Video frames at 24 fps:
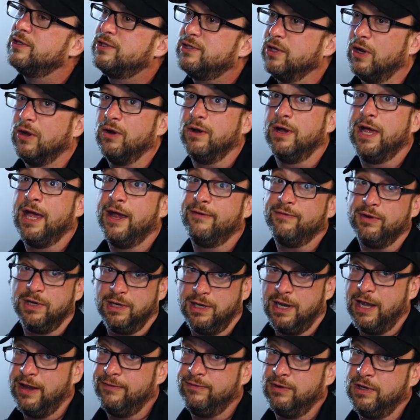So
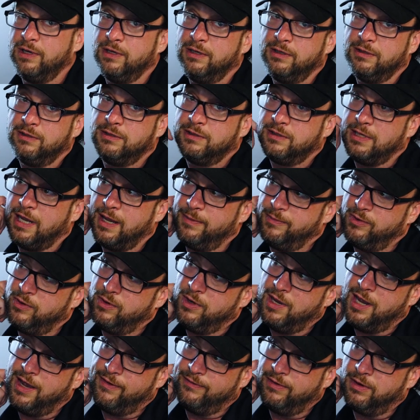every time
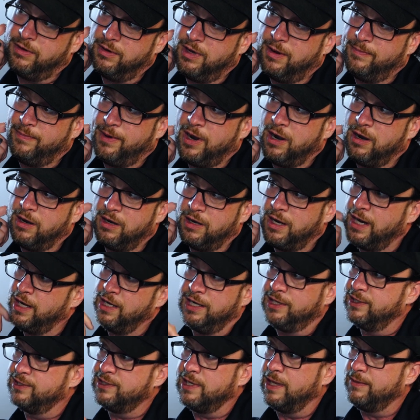you have a bar in
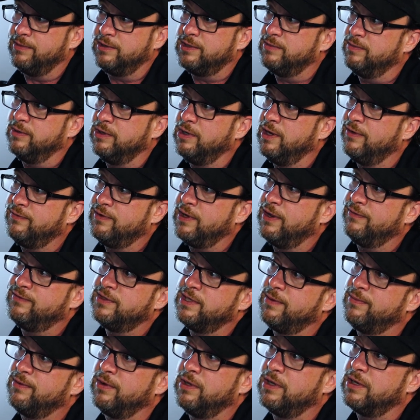any establishment, you have to have
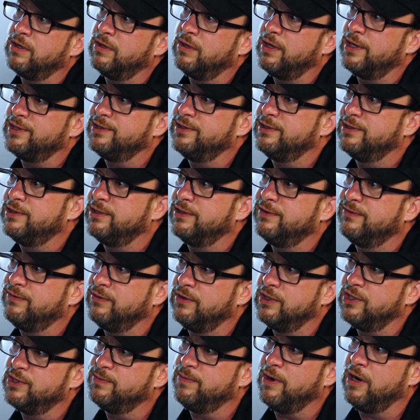separate liquor licenses
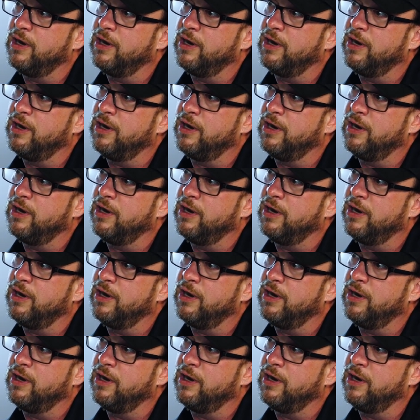for each